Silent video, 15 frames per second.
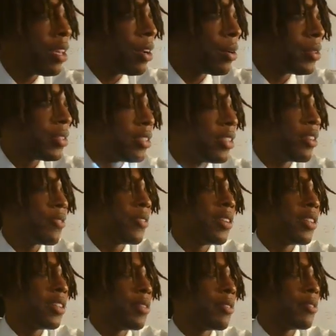it's
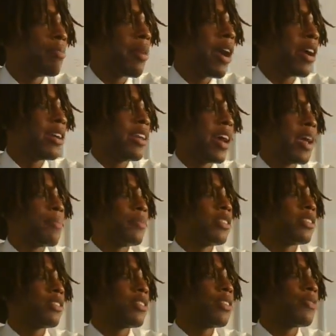different. The paradigm
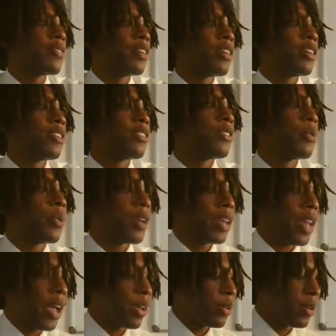is shifting to where
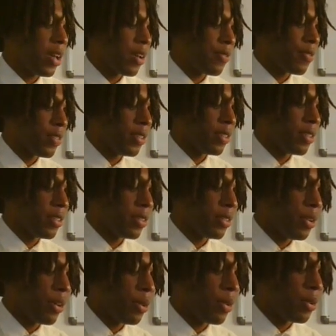now you have these,
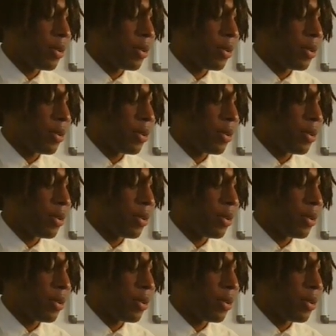